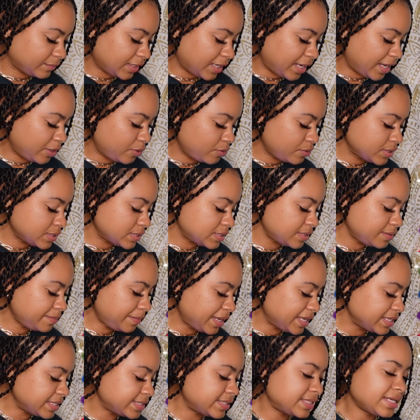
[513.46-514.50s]
I don't see
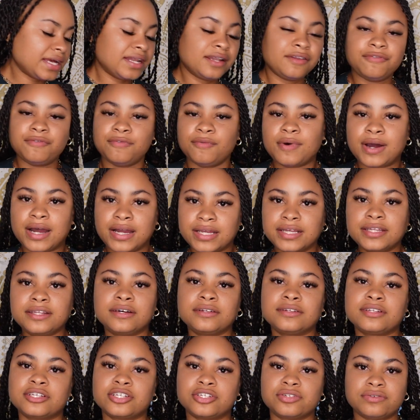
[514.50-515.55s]
myself walking
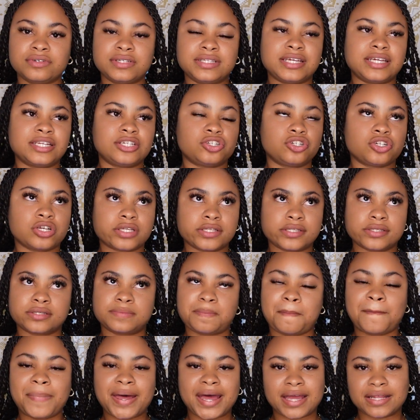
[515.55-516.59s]
down the street in
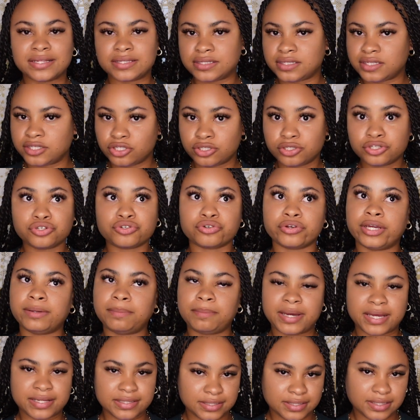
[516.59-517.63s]
just panty, straight
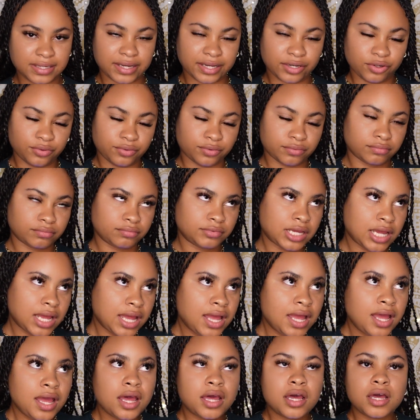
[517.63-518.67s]
panty alone.
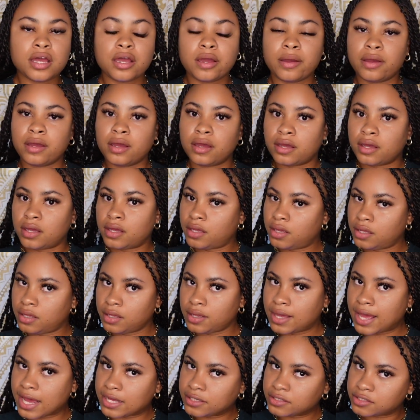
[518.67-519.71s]

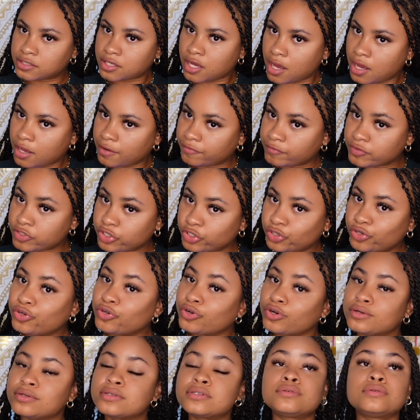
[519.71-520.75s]
Hats off to you
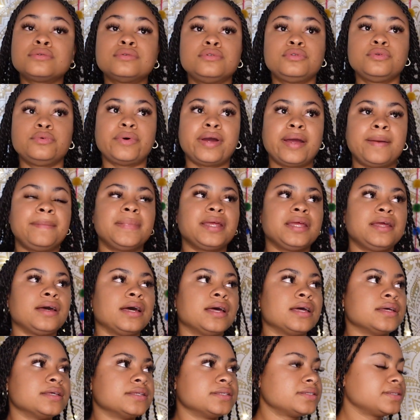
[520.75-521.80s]
girls who do it,
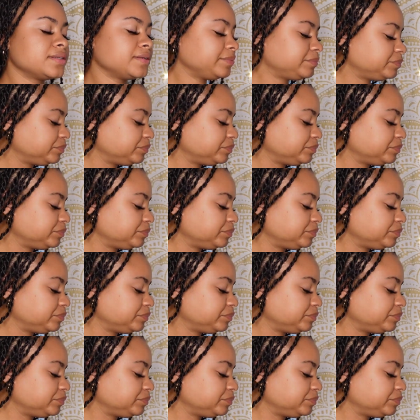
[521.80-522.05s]
because